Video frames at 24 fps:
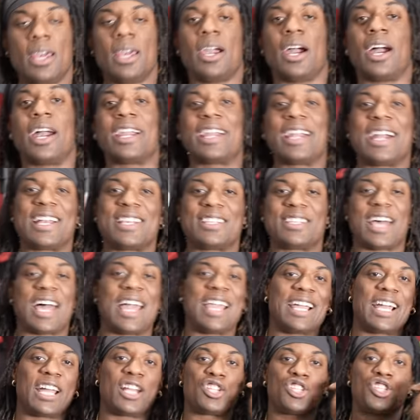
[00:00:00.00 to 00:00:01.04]
All right, guys, I
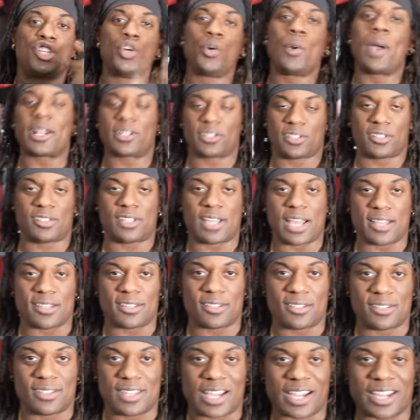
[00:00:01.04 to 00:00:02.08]
got two
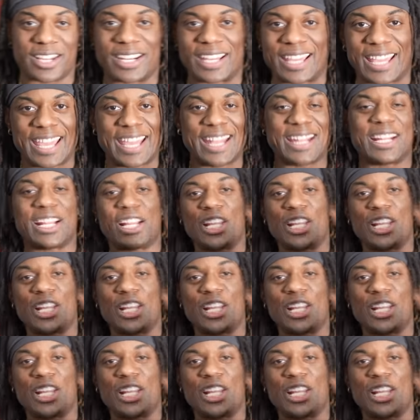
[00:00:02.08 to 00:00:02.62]
exercises that are gonna hit